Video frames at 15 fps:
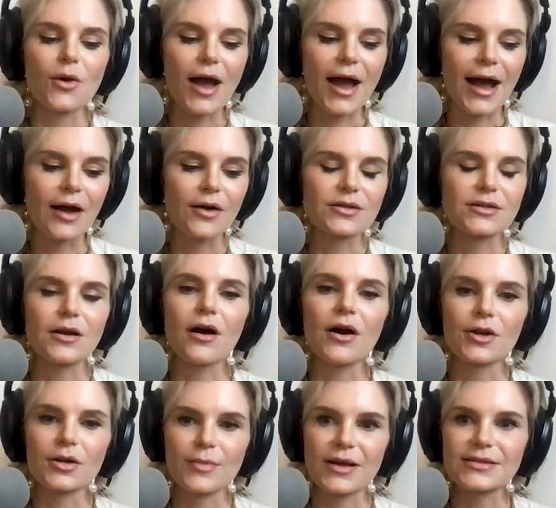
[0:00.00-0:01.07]
how to
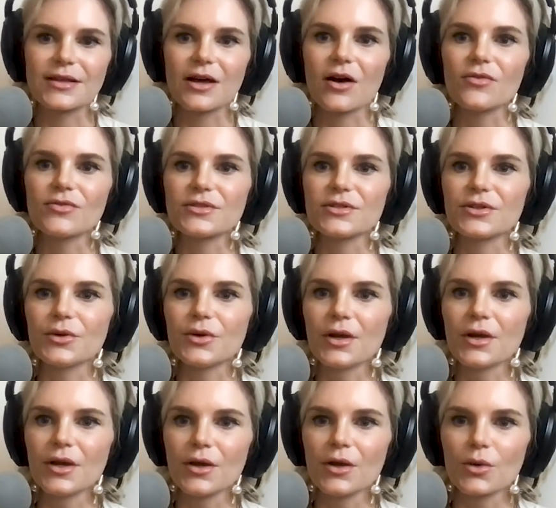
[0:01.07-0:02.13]
honor myself, to
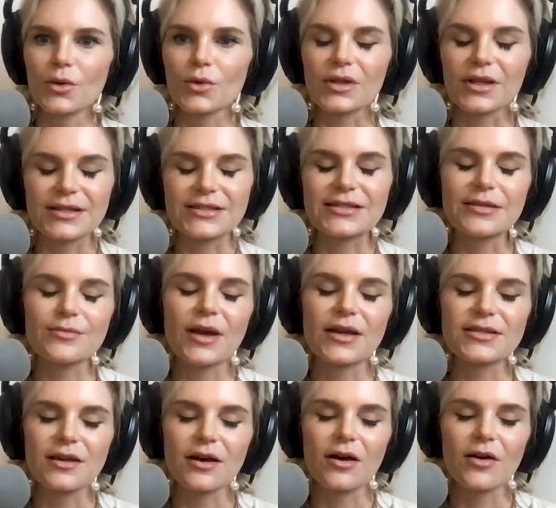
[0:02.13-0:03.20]
really see
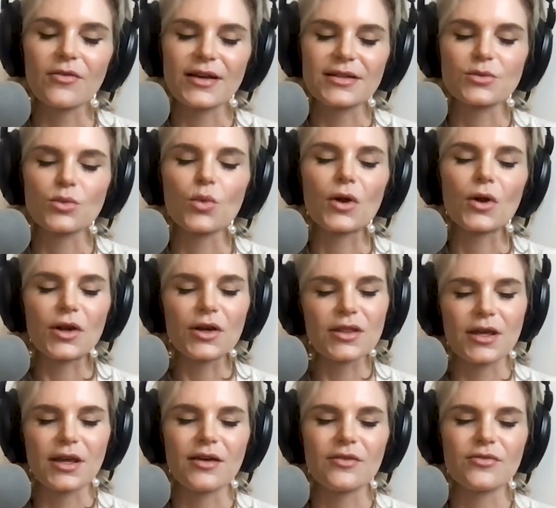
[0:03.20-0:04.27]
myself as
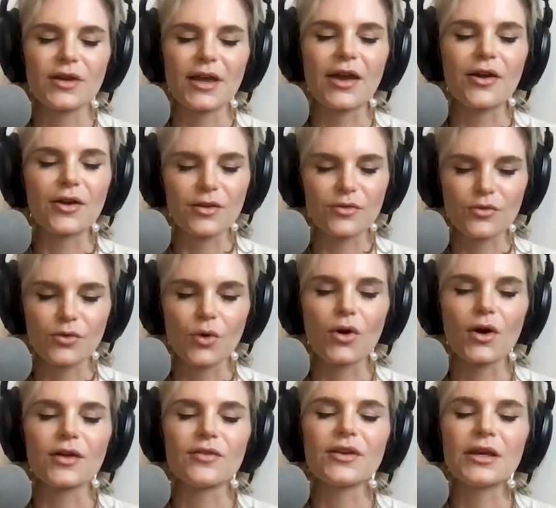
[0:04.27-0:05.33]
worthy of caring
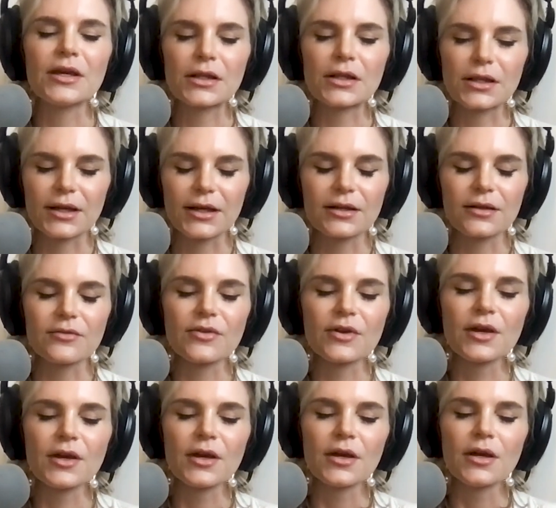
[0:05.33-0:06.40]
for, of healing, of
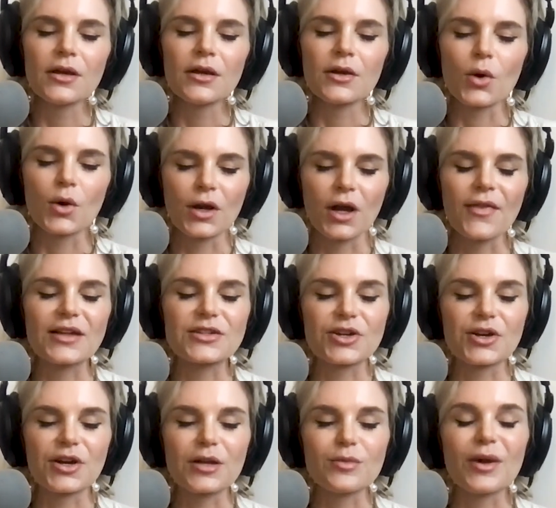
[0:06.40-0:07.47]
going on that
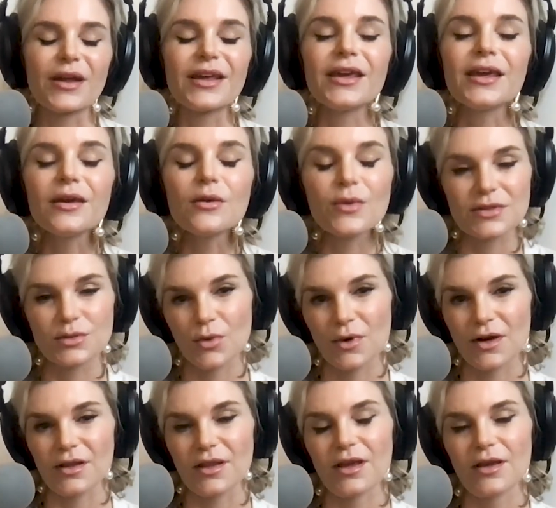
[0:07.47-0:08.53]
journey. But he was
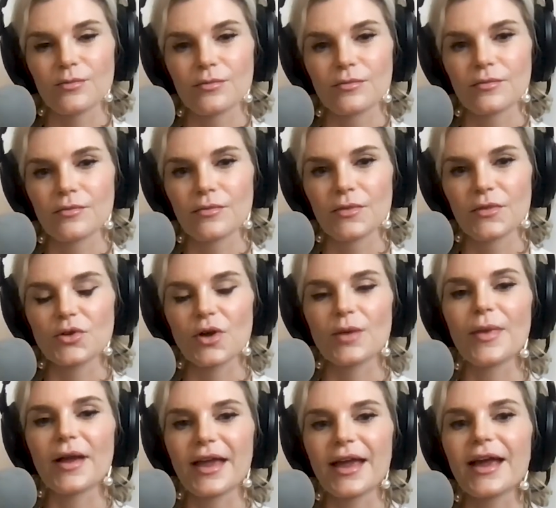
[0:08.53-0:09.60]
worthy. So I
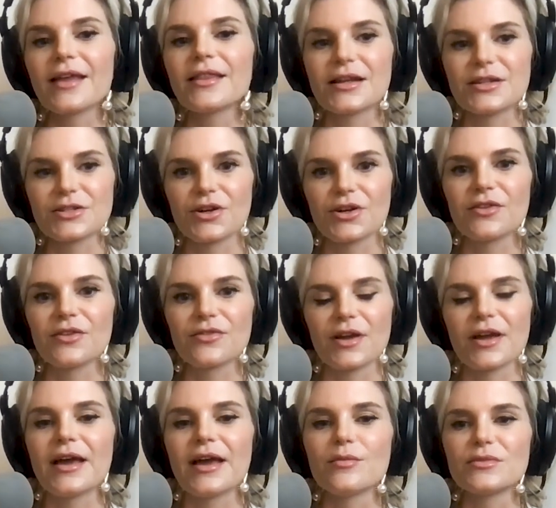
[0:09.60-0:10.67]
began that journey for
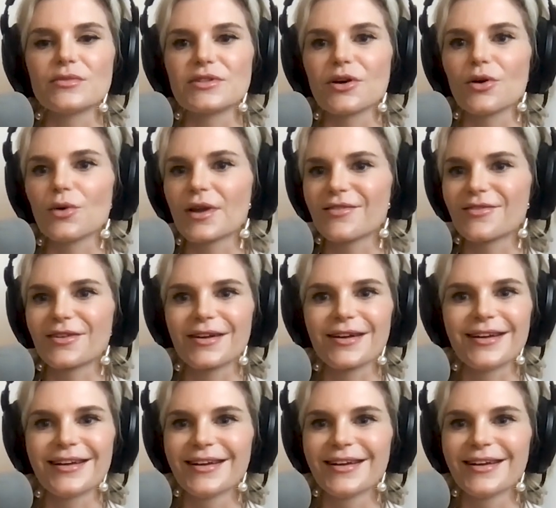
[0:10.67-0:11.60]
him. So whatever